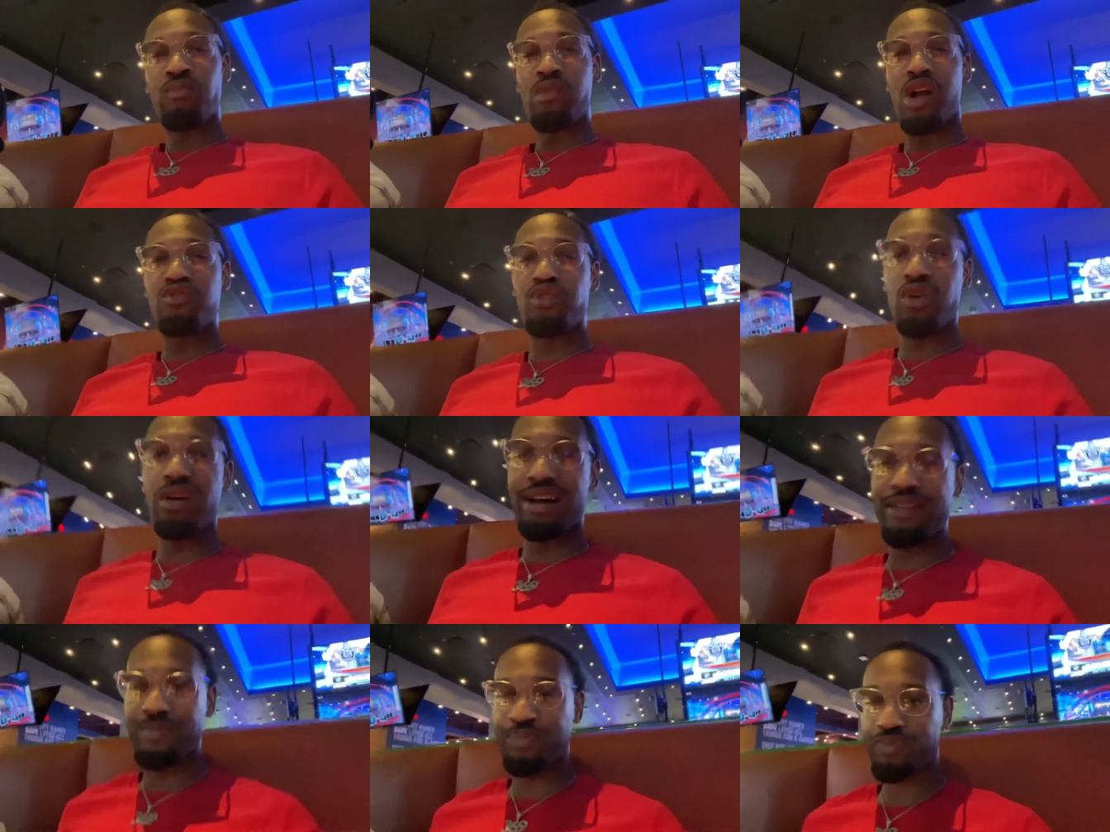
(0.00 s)
It's okay.
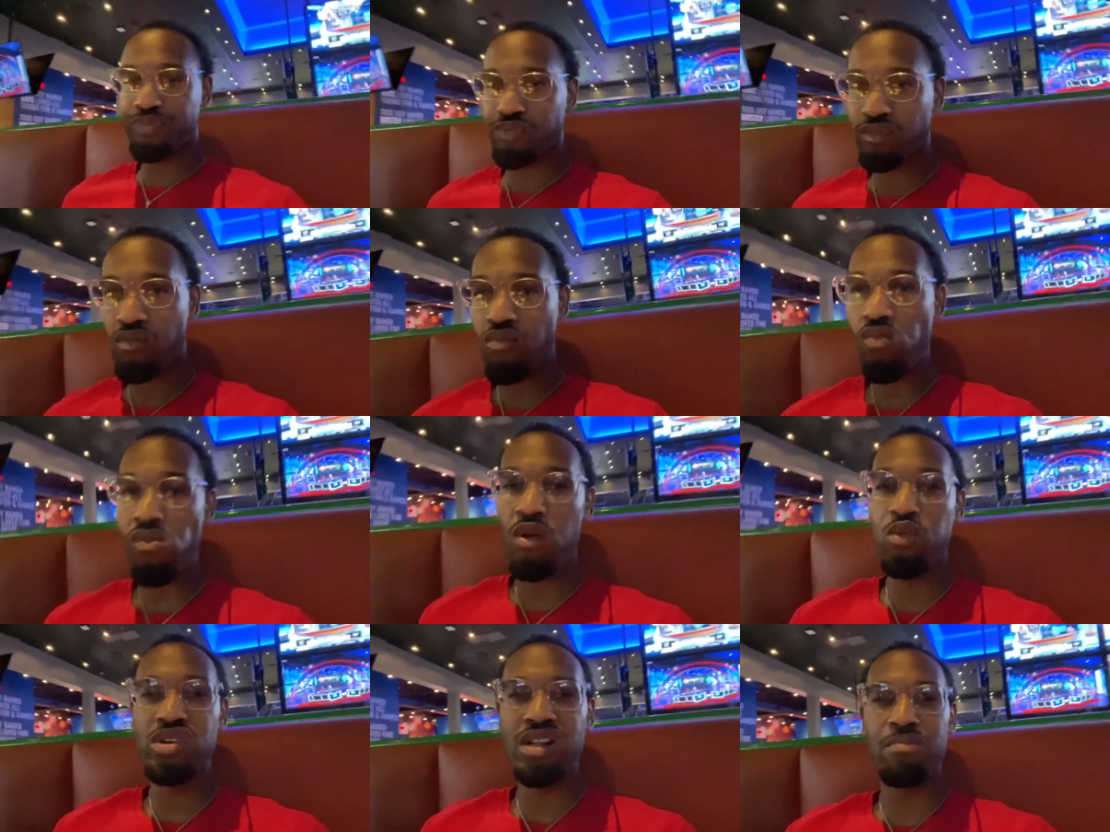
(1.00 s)

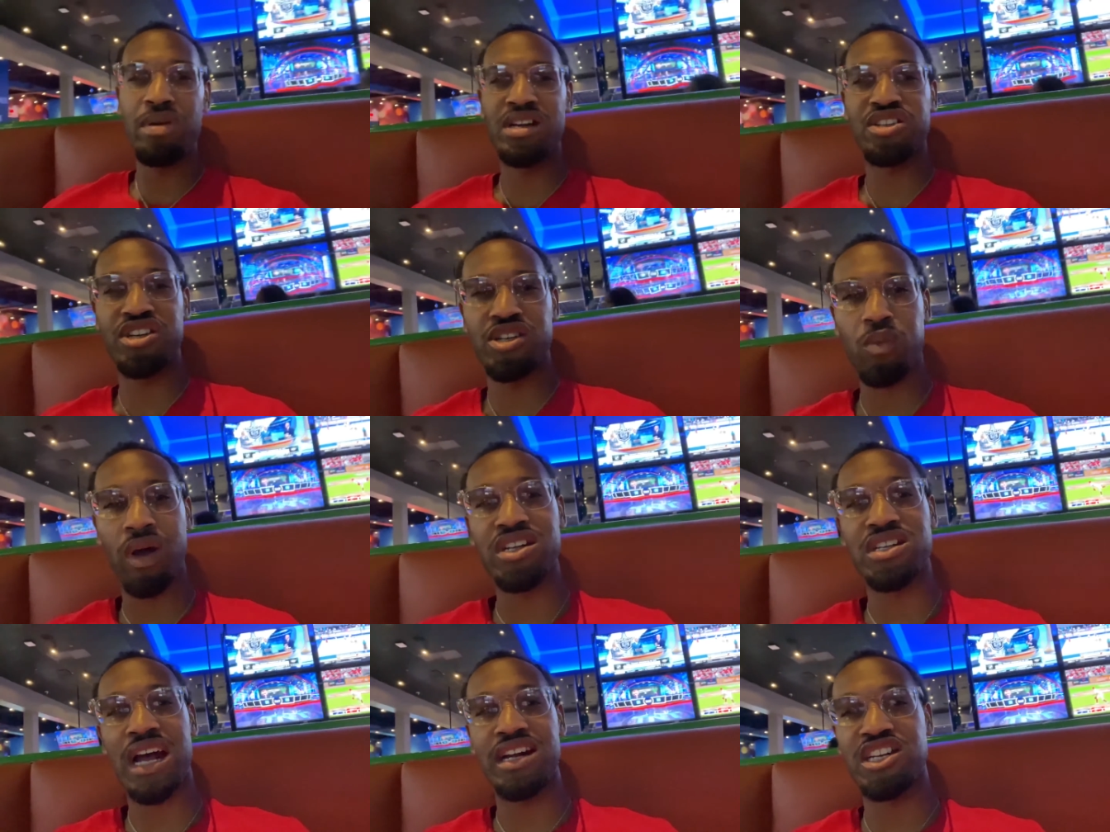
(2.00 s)
We ain't been in a situation
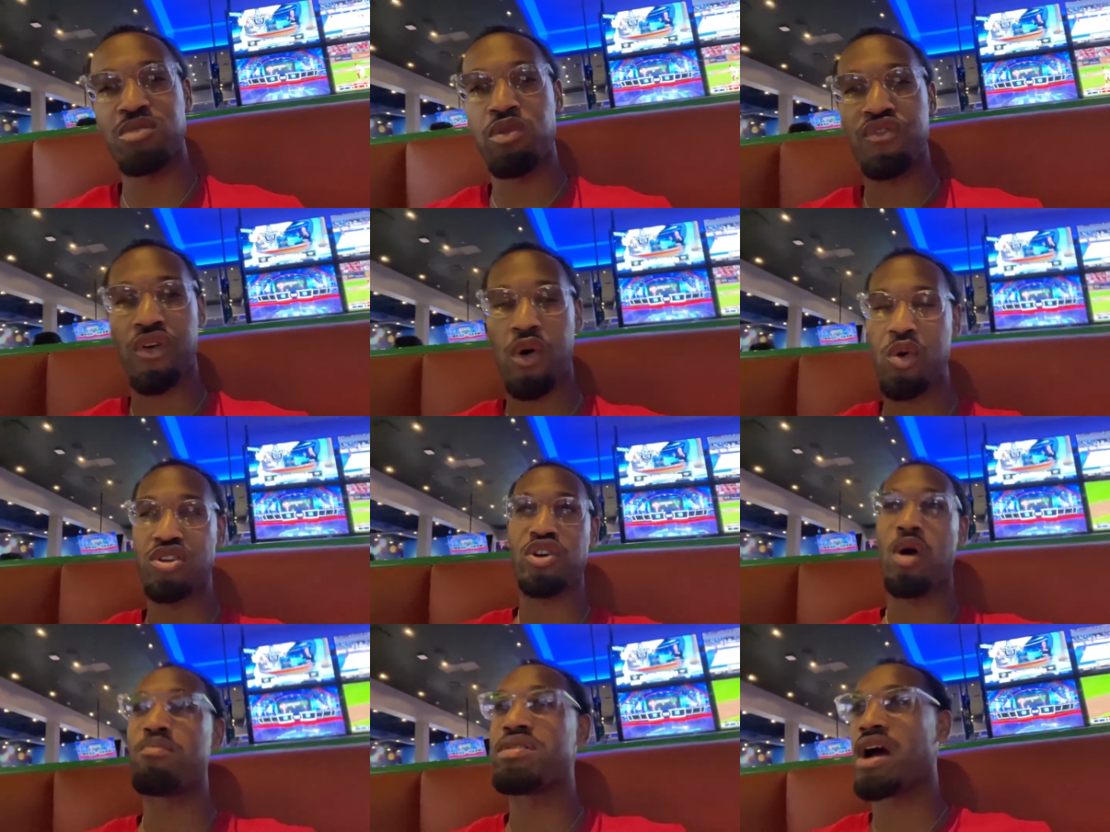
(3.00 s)
like this before. It's
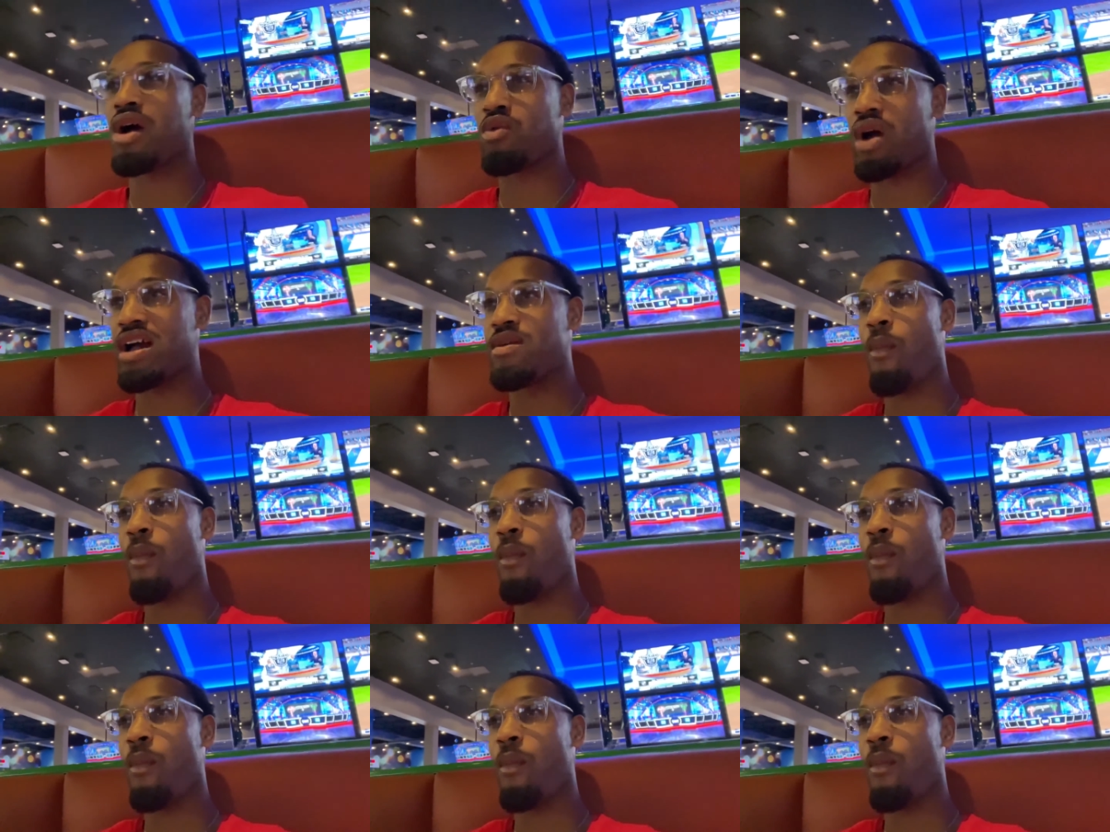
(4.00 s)
gonna be alright.